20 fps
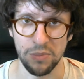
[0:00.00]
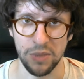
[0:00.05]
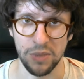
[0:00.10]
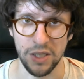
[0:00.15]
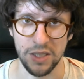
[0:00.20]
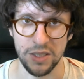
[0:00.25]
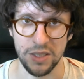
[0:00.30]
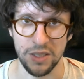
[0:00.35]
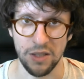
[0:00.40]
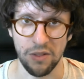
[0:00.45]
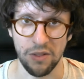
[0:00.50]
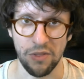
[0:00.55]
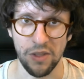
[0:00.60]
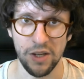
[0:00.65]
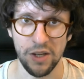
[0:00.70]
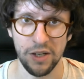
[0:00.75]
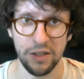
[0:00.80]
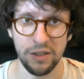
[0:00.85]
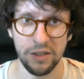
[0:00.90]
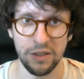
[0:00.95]
paste it
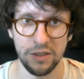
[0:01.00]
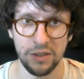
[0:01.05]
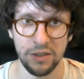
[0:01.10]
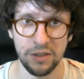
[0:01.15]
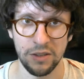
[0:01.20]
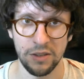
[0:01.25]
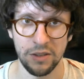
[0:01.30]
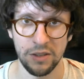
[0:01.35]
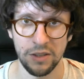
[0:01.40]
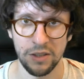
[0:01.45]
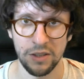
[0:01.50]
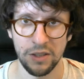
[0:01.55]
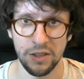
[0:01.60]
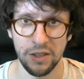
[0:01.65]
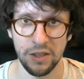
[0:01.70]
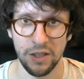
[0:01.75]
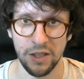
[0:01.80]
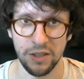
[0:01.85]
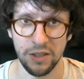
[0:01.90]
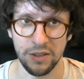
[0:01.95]
there
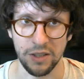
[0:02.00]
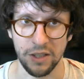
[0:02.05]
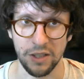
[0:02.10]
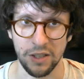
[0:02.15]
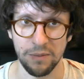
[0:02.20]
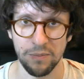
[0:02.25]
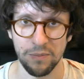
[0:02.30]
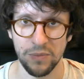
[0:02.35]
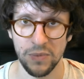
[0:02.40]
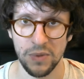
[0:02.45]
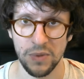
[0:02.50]
and there.